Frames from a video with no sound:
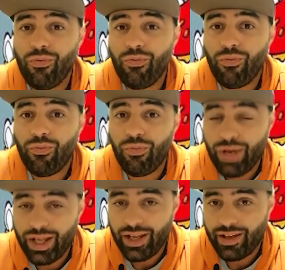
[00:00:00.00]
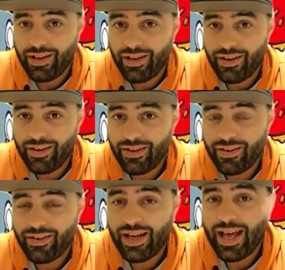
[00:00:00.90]
we
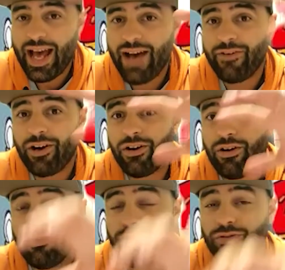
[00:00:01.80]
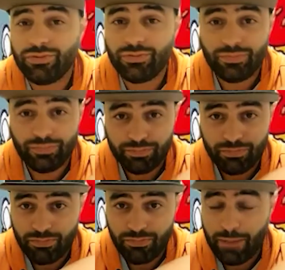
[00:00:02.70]
have our own
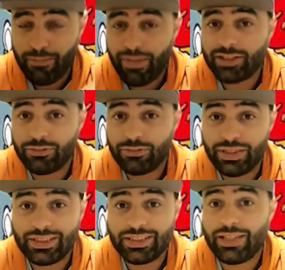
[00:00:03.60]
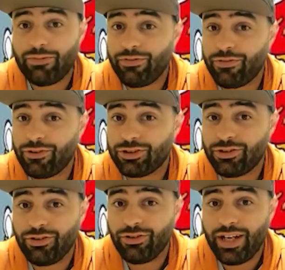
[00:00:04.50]
masterpieces that we first
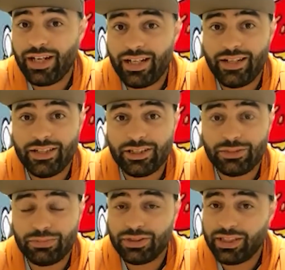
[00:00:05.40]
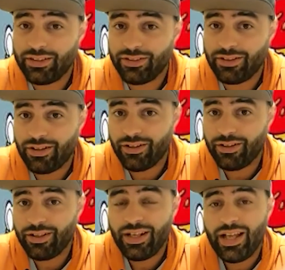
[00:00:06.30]
create in this particular
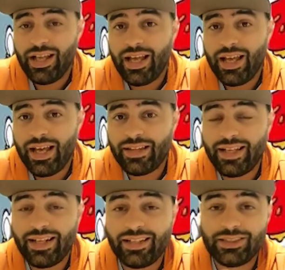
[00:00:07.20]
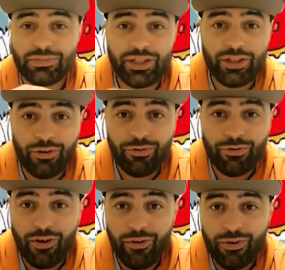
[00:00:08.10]
art. And then as we go
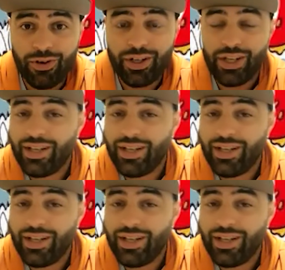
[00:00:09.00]
forward,